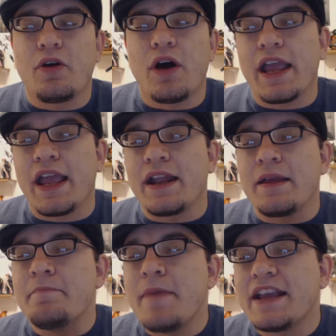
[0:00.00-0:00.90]
you know, and
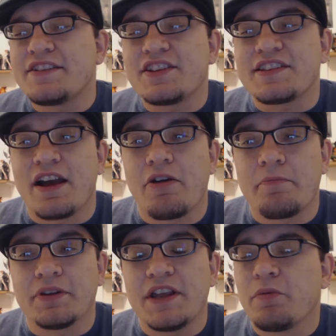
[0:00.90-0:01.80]
it makes it
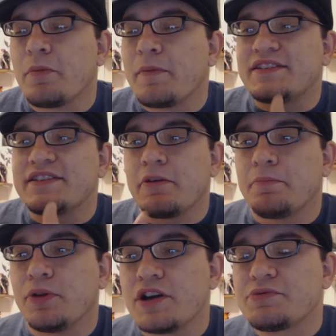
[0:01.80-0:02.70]
sound believable, makes it
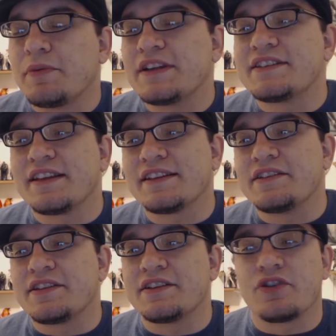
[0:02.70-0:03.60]
sound plausible, makes it sound like
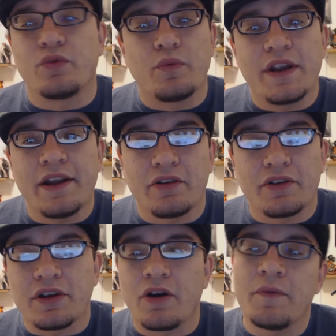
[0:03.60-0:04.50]
these things are
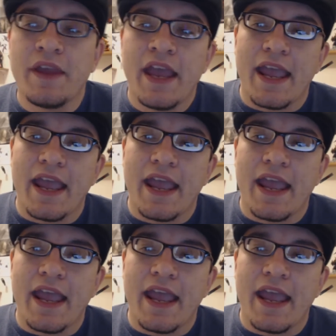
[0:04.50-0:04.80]
real, you know?